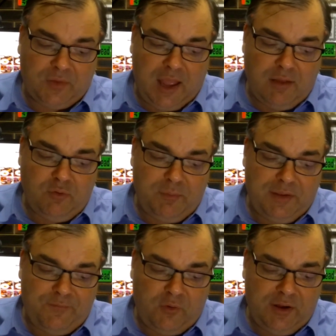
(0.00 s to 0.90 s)
I will
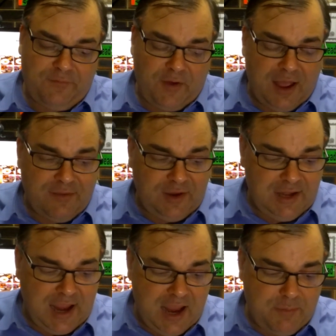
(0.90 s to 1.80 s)
be 45
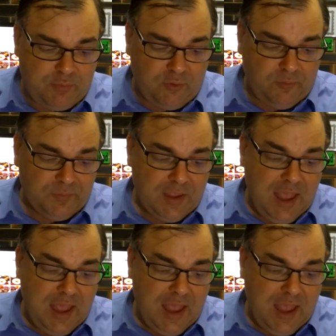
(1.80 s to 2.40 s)
in April.